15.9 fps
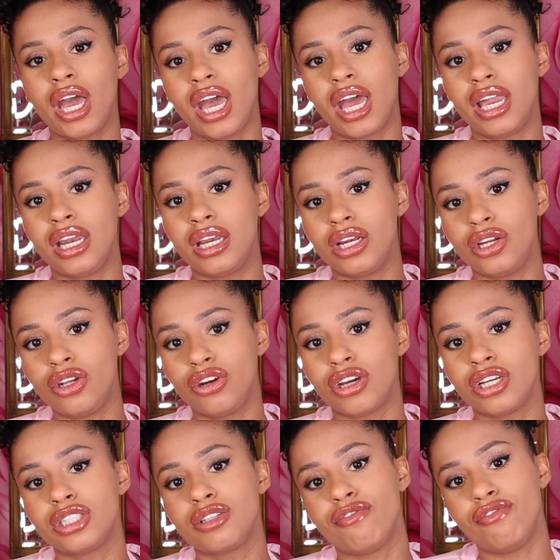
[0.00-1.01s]
And, you know,
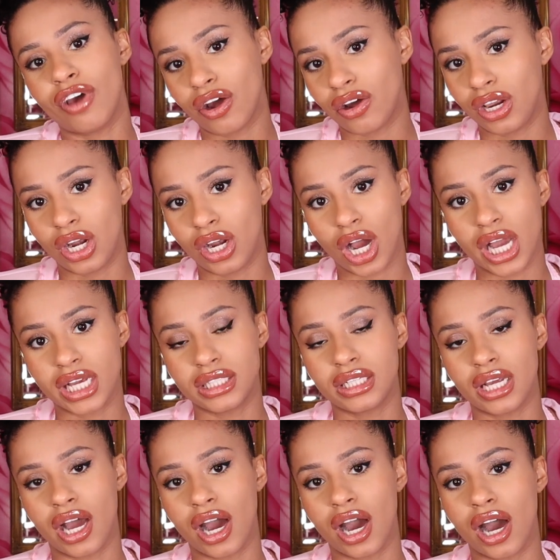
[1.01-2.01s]
it's very nice
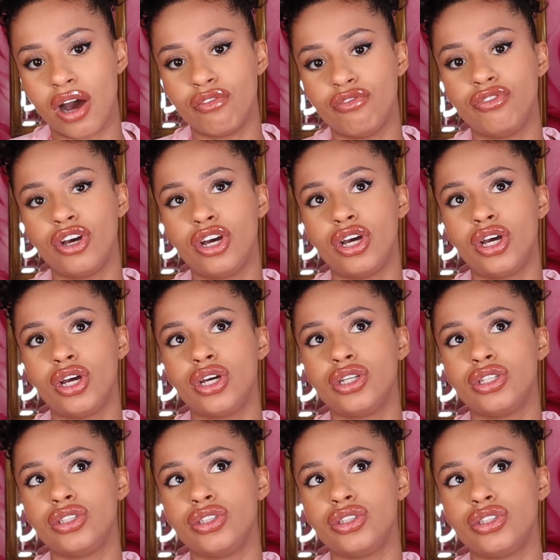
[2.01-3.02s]
to have
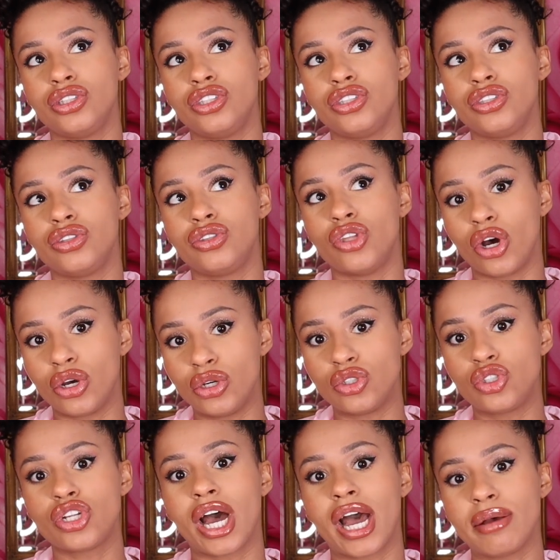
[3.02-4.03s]

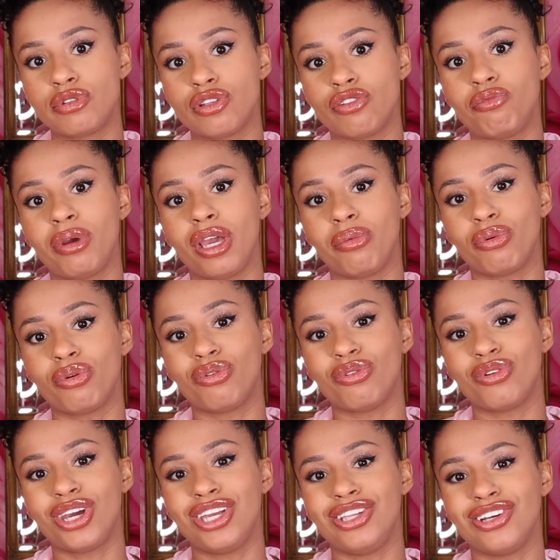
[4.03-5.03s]
those types of people
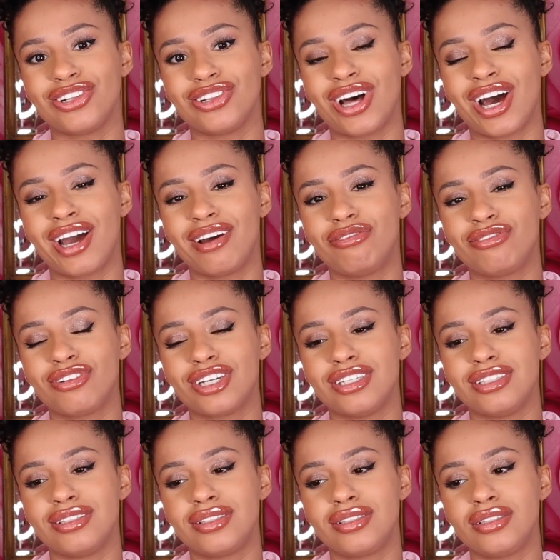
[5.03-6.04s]
in your life,
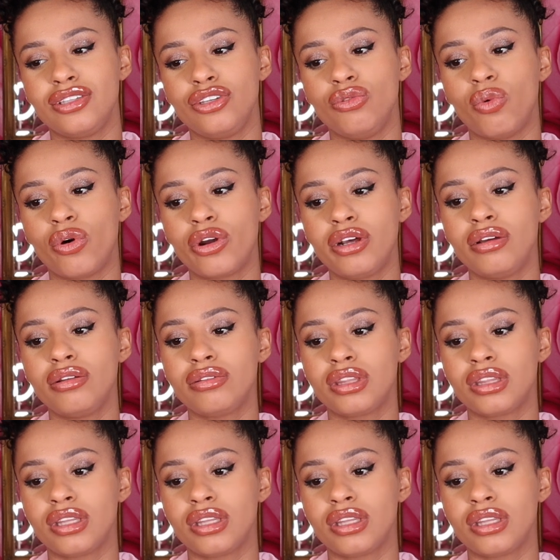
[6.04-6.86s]
because you want to